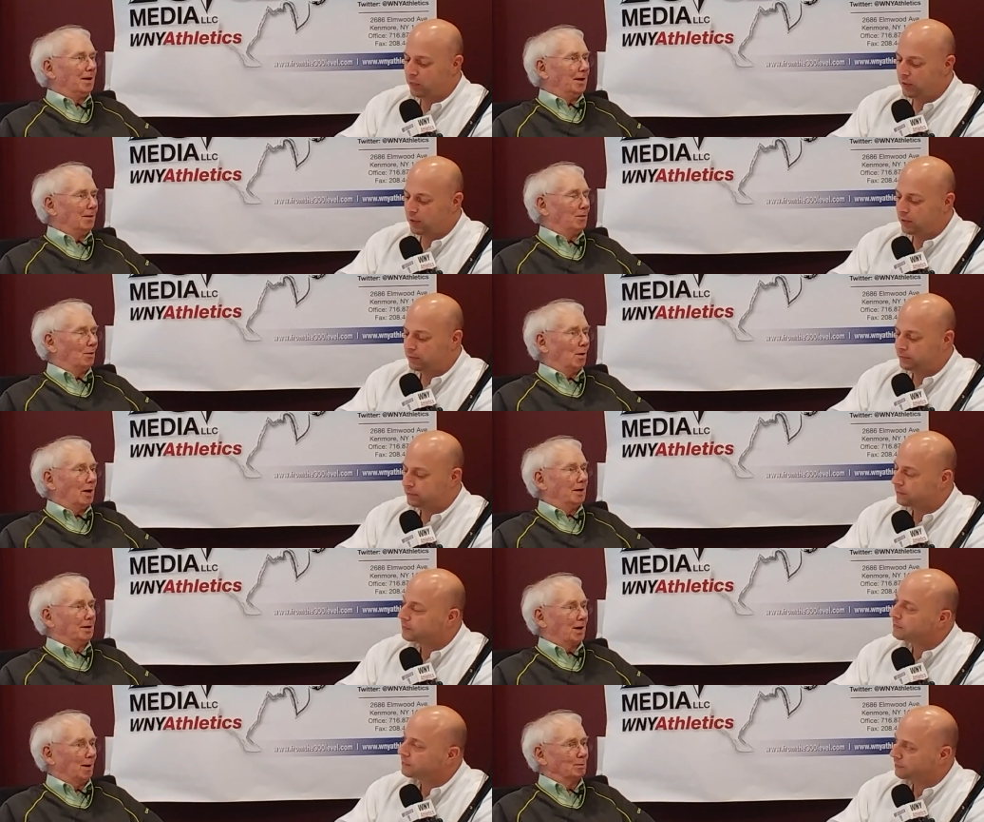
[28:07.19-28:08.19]
Speaker 1: if the
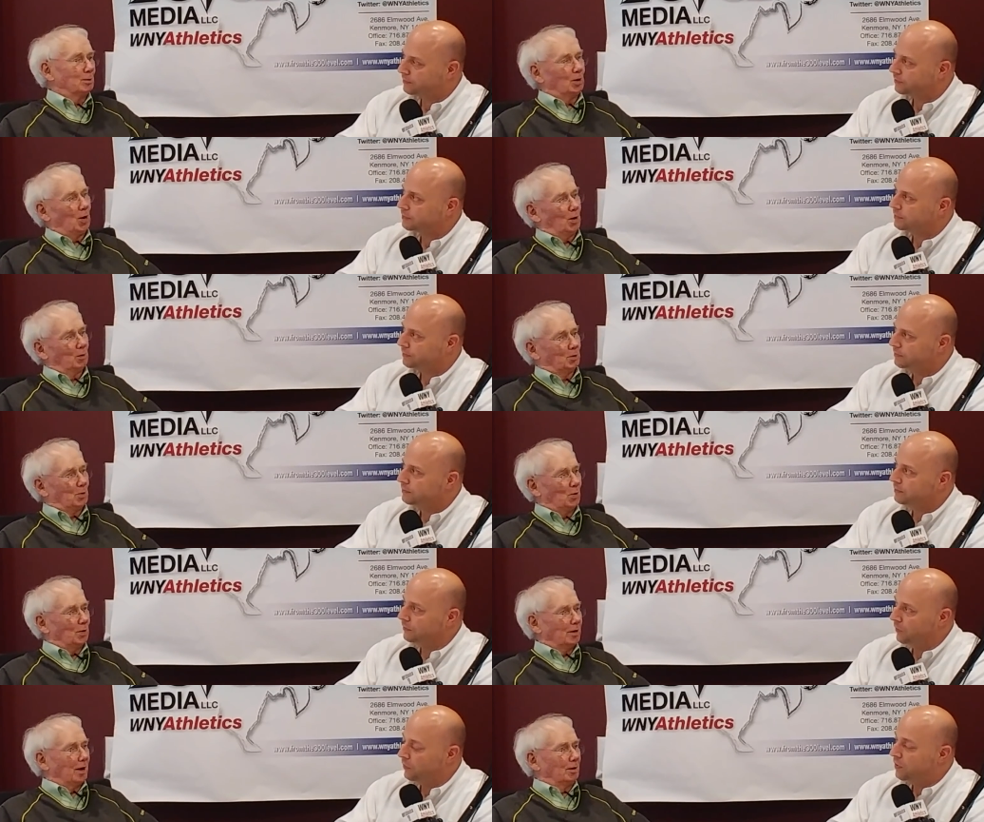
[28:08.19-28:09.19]
rain comes along with
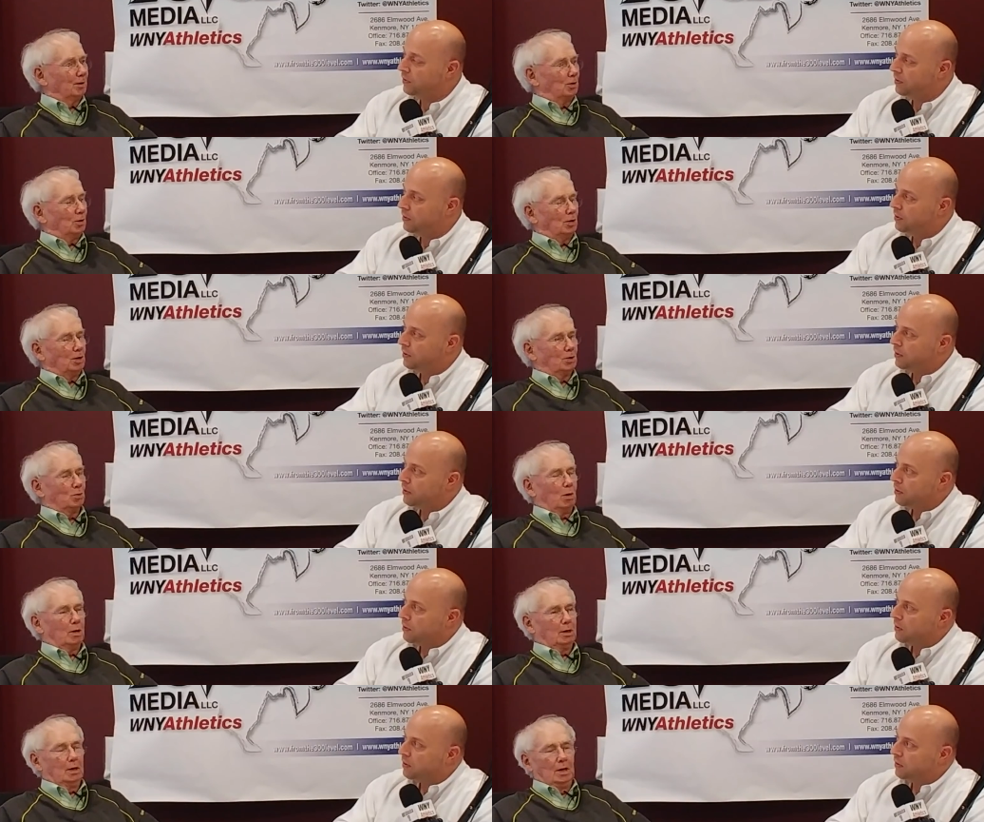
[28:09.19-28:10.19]
going down to 30 or
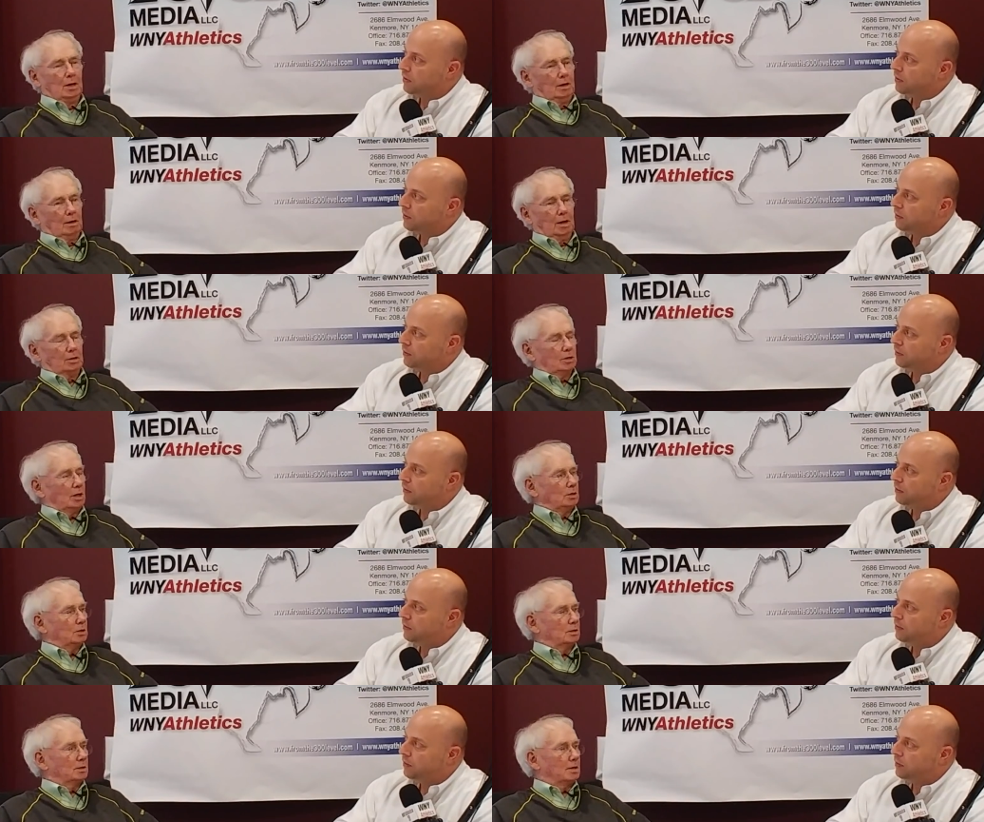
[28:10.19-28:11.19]
20, that
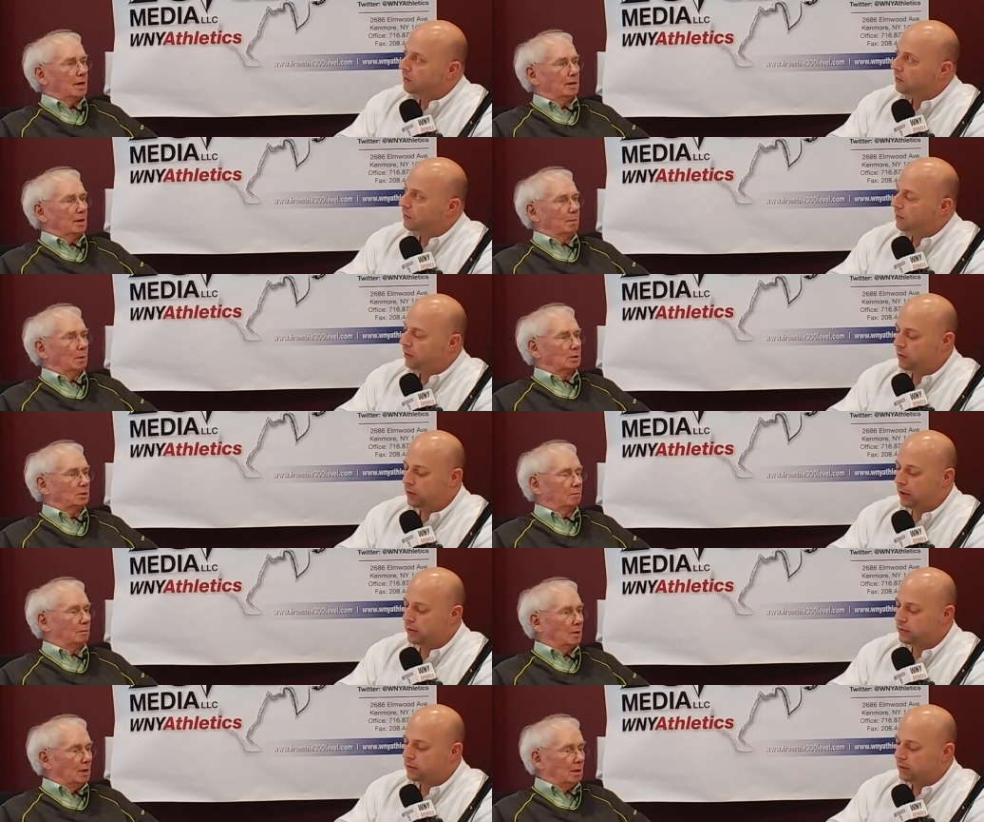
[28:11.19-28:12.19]
changes the dynamic. It
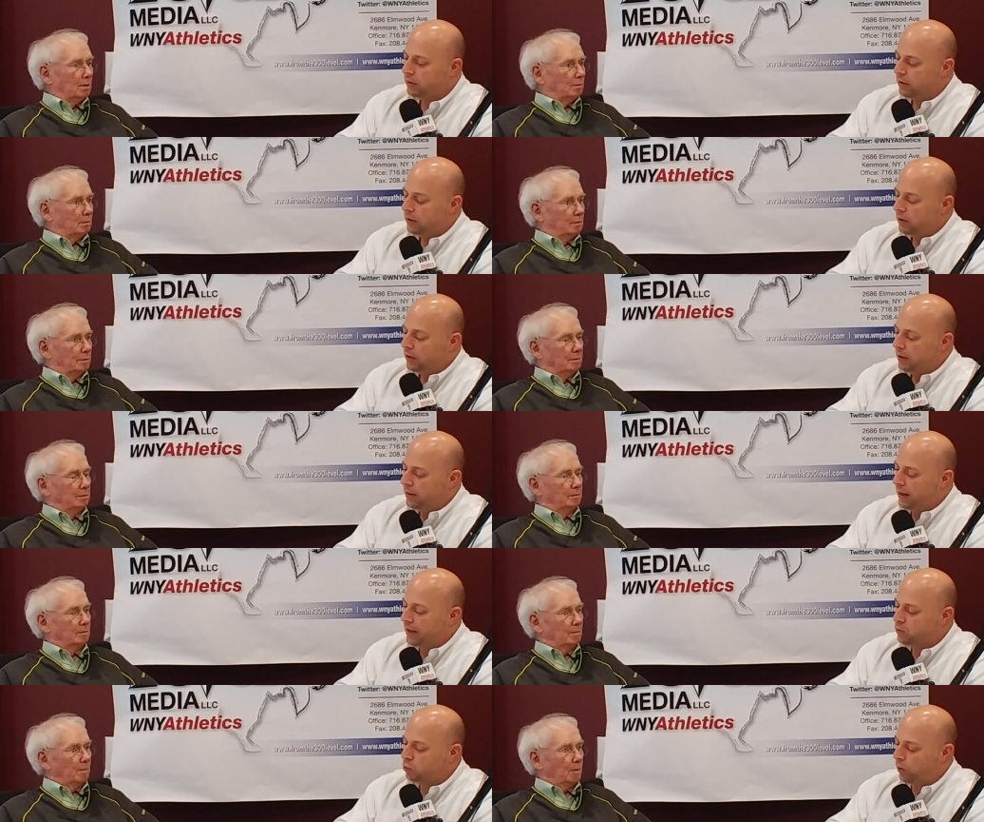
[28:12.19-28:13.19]
does.
Speaker 2: And
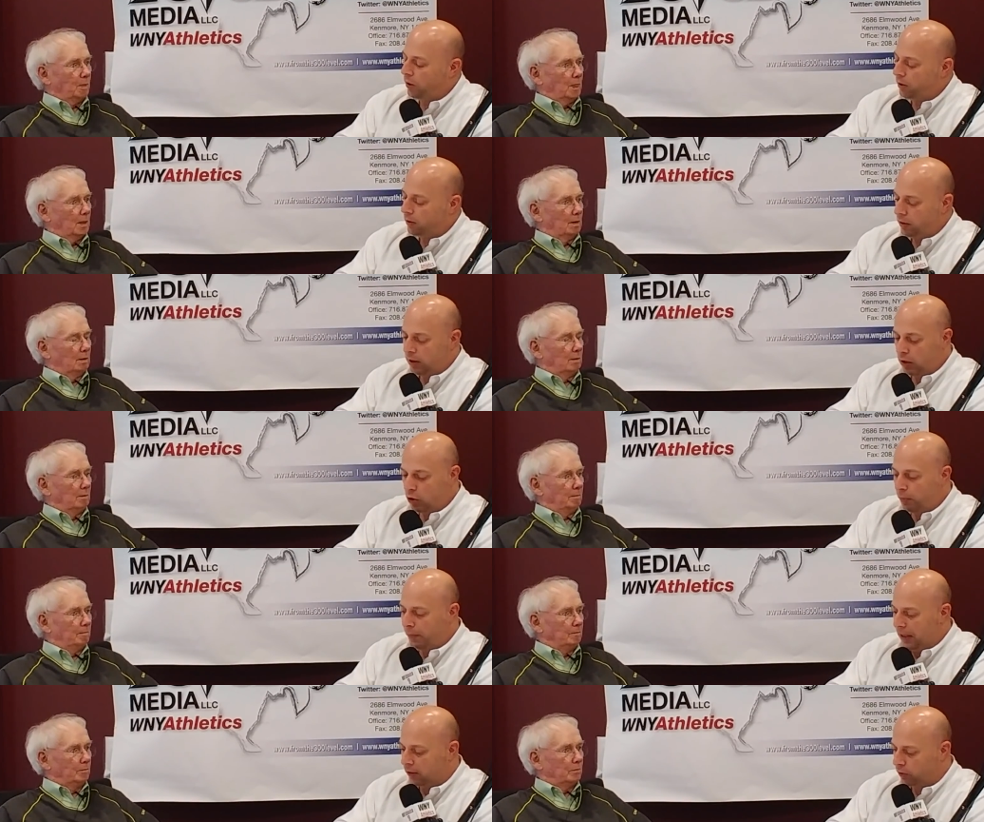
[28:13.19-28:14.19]
that's where, and I'll
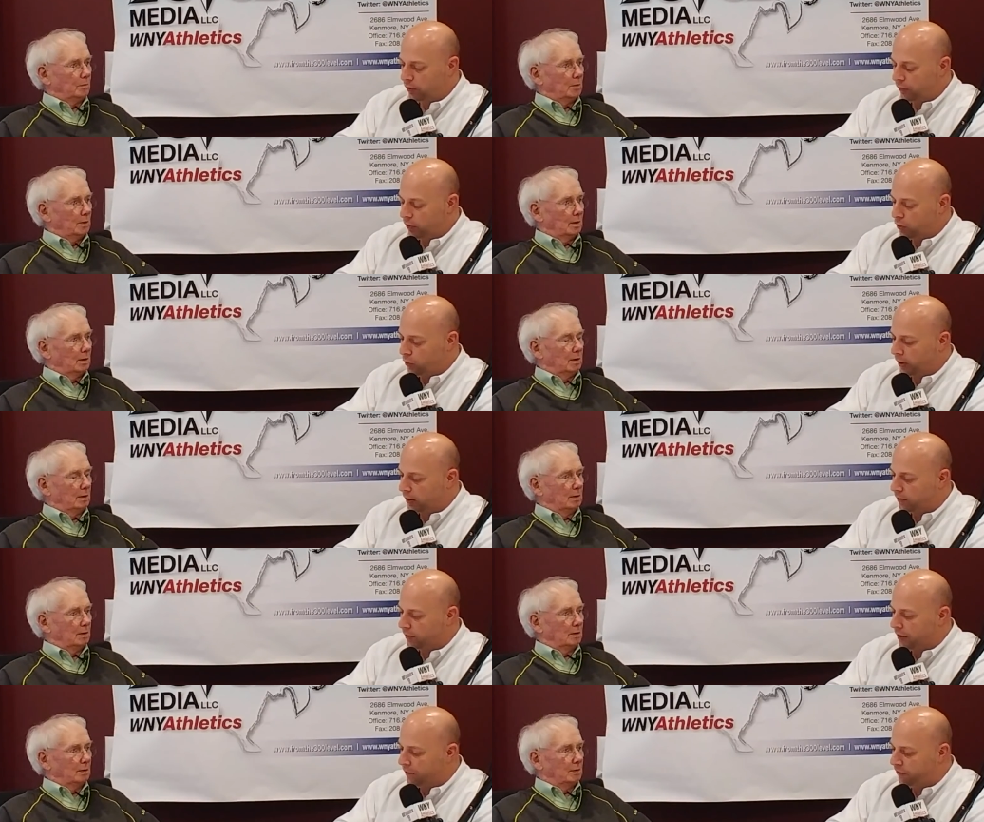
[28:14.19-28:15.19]
go back to it real quick,
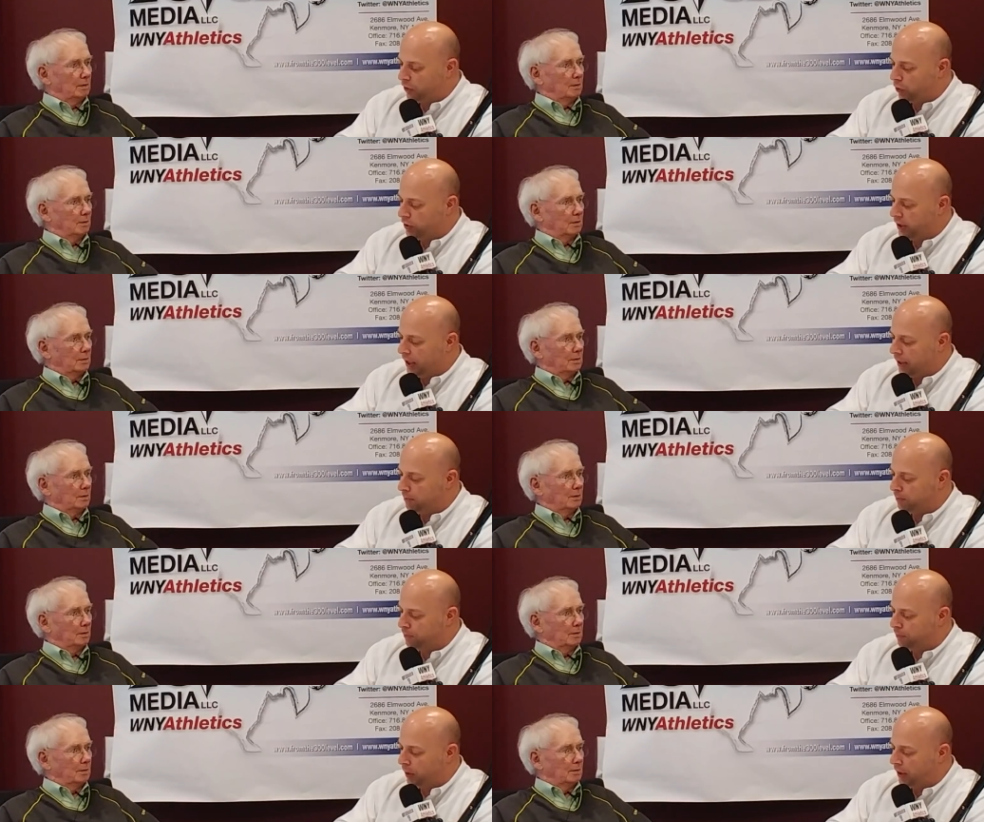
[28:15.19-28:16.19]
that Fredonia
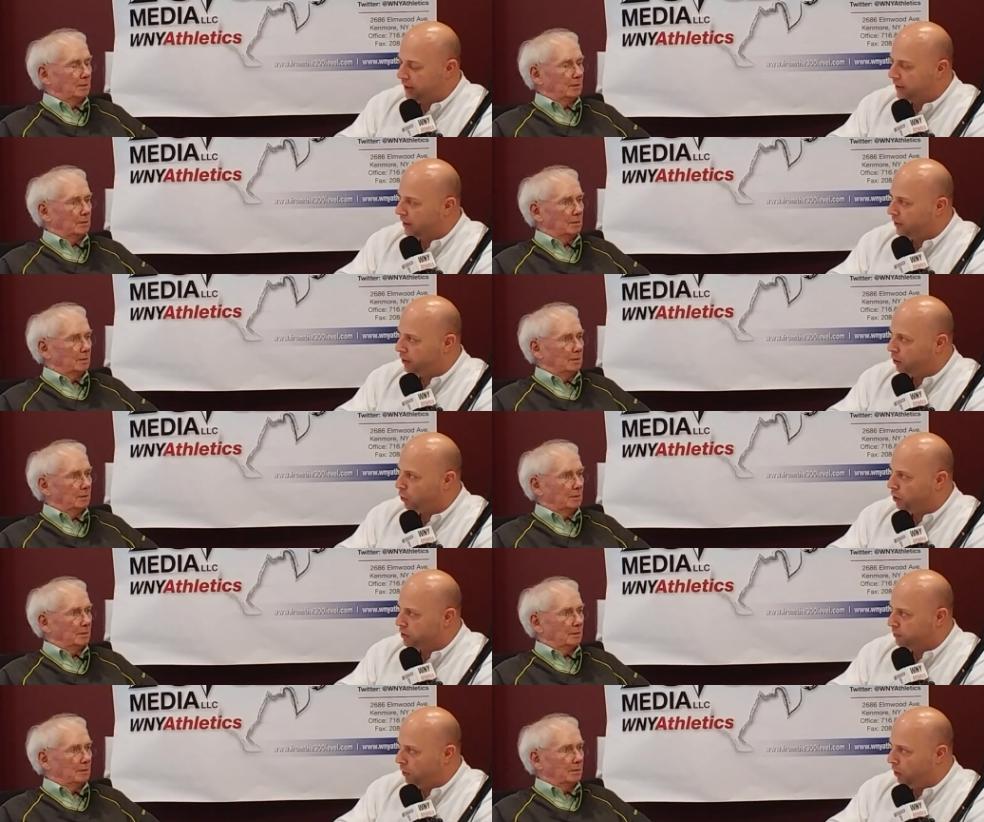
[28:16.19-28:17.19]
game playing down in the
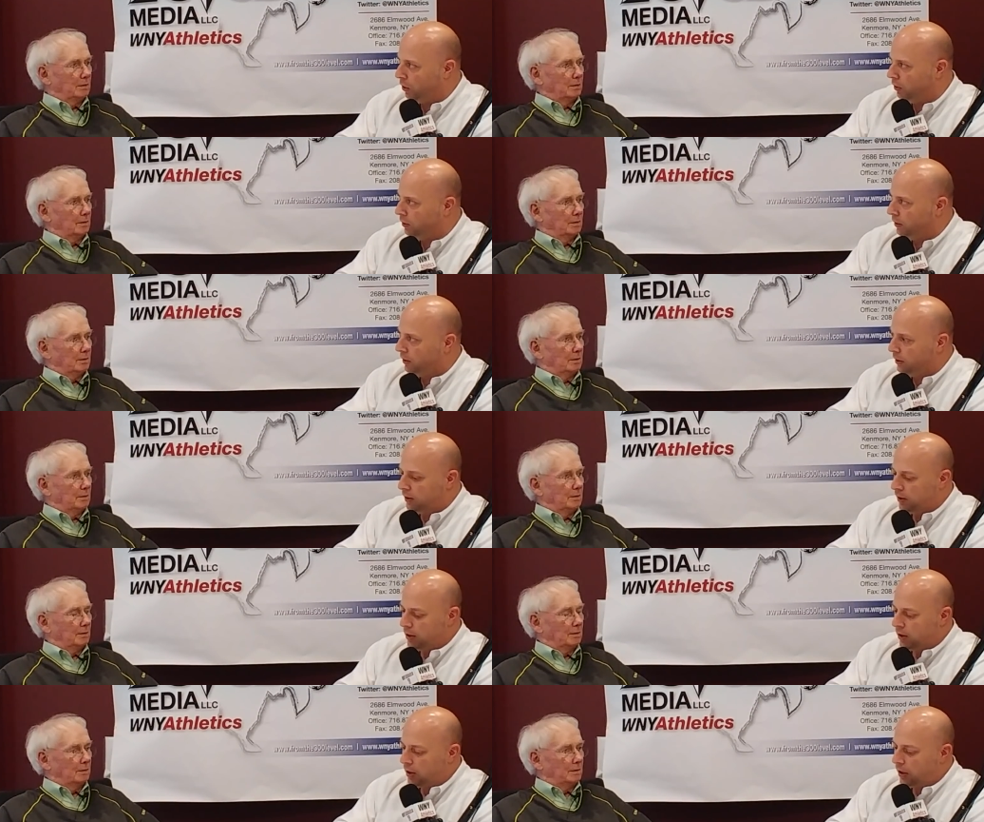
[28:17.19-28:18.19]
Orange Bowl,
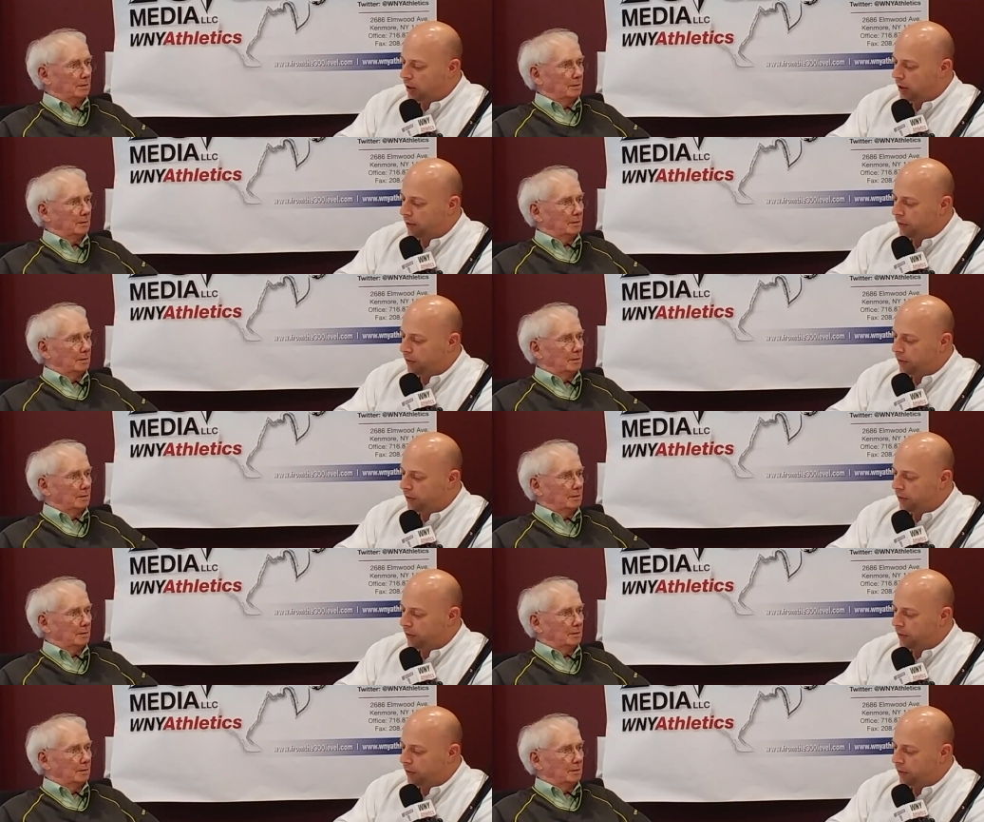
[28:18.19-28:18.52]
uh,